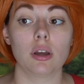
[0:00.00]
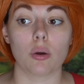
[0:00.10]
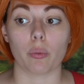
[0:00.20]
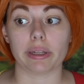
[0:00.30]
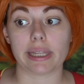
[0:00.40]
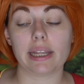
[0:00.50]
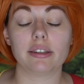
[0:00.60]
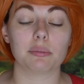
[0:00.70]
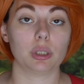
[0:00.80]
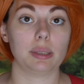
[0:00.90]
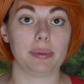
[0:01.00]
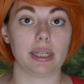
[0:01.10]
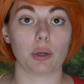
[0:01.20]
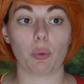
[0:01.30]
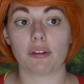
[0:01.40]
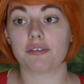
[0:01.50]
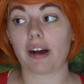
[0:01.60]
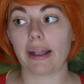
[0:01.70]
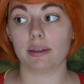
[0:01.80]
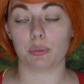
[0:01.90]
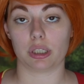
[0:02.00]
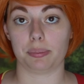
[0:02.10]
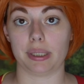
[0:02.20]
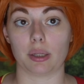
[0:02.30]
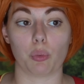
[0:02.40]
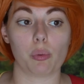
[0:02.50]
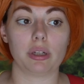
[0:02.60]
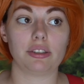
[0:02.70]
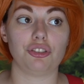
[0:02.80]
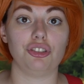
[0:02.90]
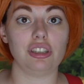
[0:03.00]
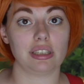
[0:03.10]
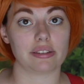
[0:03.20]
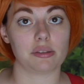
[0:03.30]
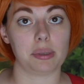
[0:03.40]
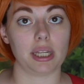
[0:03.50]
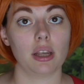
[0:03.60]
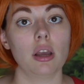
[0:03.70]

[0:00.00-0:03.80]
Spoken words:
What kingdom would it be in? What phylum would it be in? What would its genus be?